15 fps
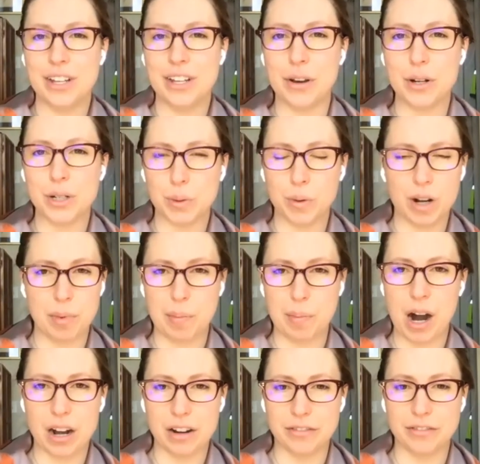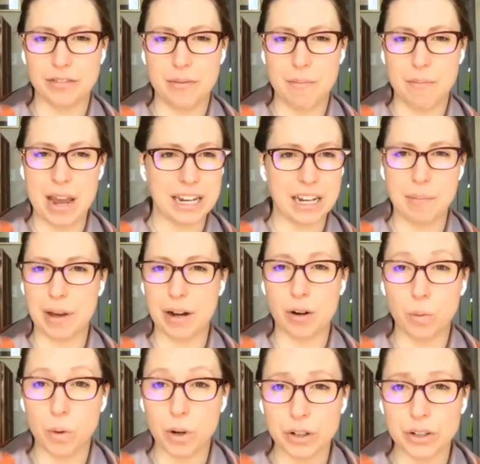the folks who want to be part of making a better
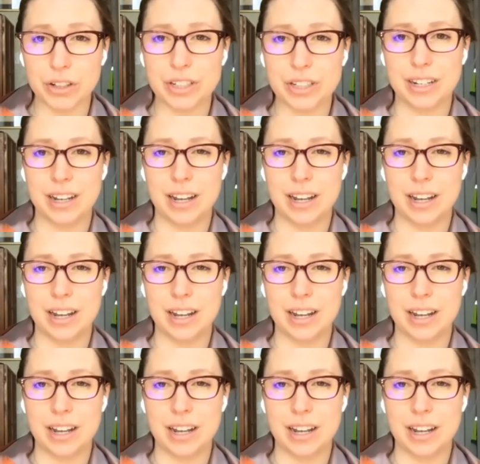world.